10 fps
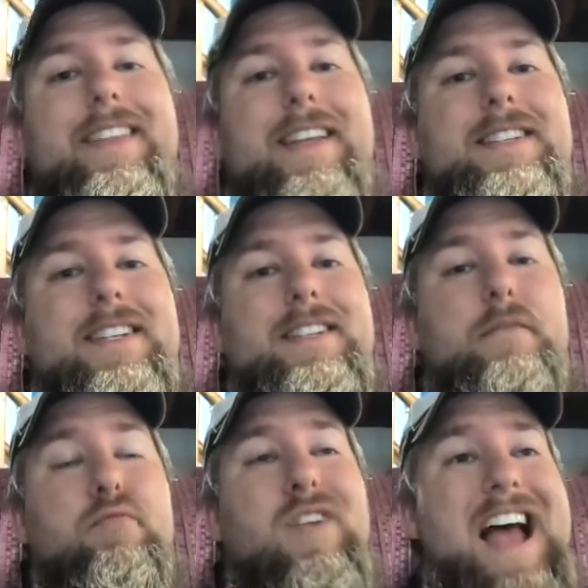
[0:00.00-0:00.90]
This is
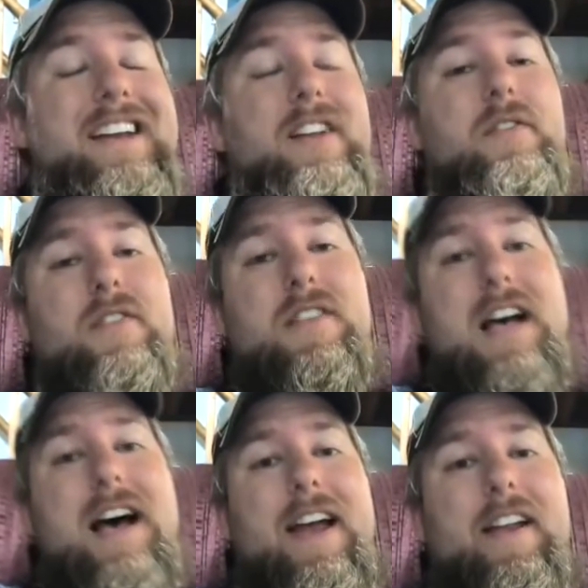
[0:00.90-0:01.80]
the practical
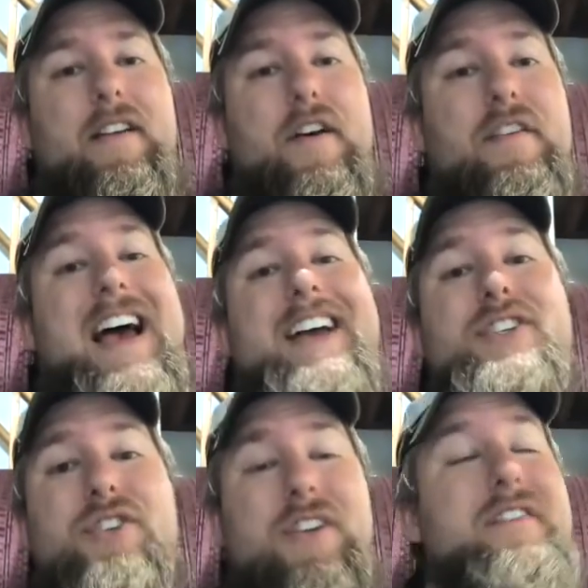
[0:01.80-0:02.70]
side of
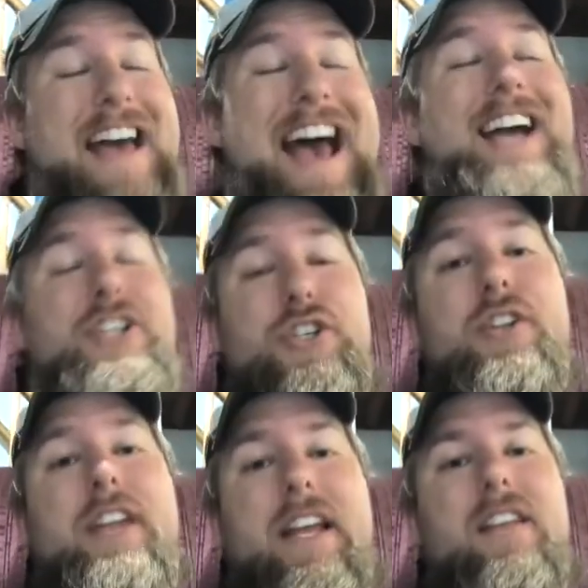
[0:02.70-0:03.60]
actual of
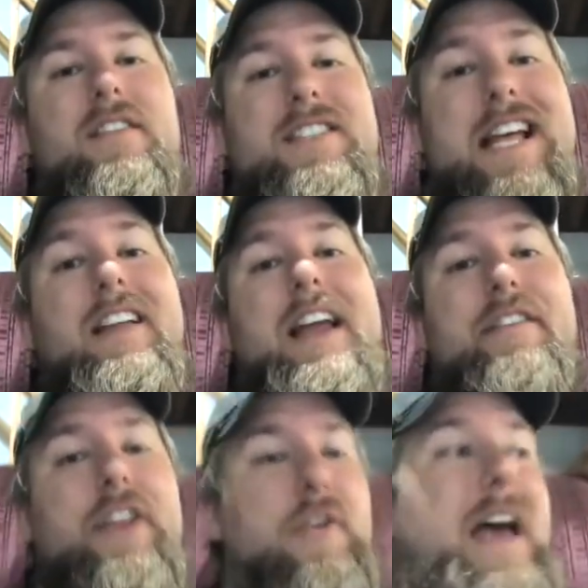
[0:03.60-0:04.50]
actually oh, selling everything you